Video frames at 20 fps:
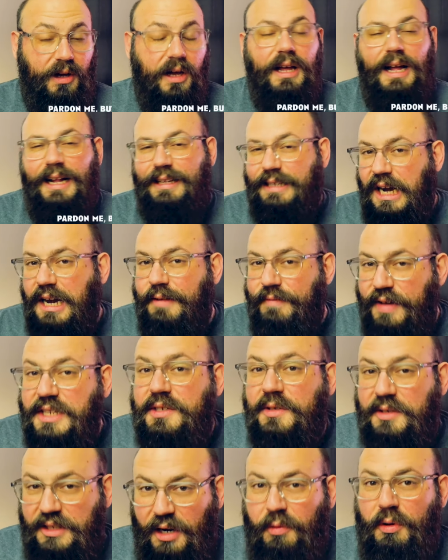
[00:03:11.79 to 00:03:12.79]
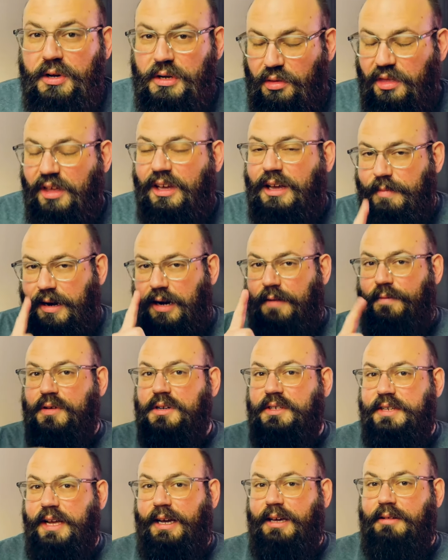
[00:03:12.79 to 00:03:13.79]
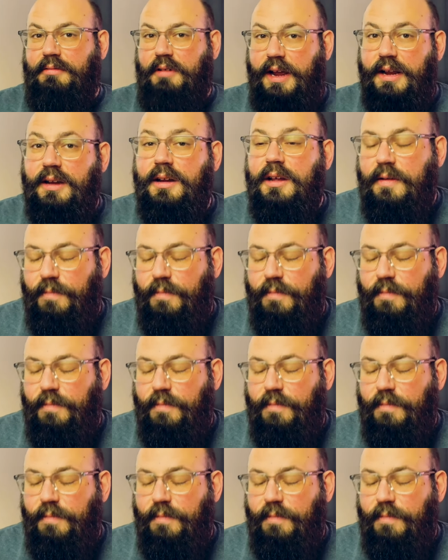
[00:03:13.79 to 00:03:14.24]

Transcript: That's kind of interesting when you think about it for a second, right?